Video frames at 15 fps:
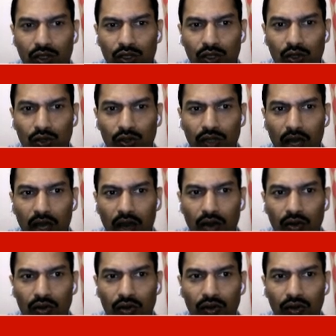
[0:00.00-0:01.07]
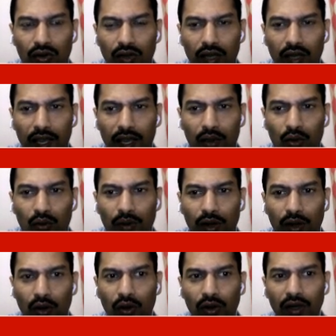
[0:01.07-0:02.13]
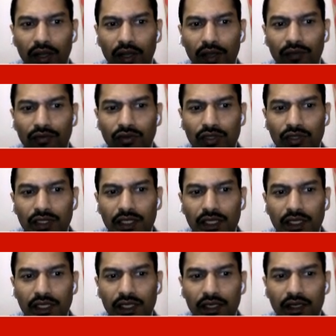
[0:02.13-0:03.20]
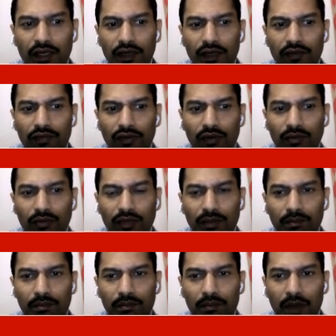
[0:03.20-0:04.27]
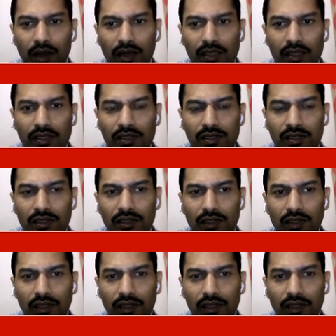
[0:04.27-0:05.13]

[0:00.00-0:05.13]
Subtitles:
So now overall, if you see from the past,